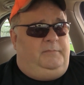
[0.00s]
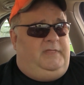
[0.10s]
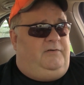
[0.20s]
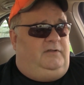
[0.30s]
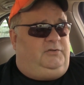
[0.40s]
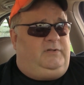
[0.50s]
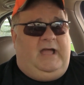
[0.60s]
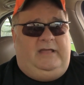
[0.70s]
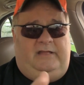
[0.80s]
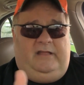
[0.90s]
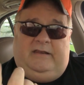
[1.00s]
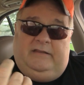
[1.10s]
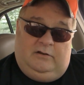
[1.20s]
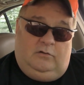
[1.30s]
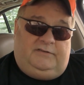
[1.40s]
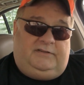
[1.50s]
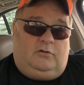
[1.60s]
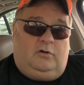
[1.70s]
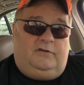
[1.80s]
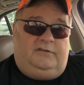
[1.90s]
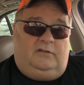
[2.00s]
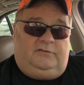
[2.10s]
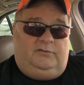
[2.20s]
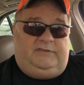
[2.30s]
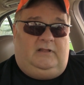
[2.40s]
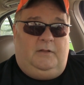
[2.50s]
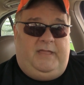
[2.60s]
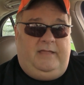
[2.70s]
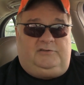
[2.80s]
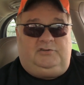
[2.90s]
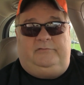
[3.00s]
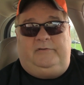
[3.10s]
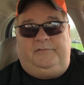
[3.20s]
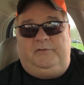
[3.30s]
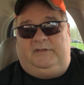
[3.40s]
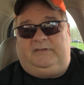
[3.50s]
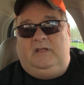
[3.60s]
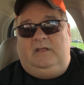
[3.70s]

They've also got, and I noticed that Kroger's also sell, I may actually review this,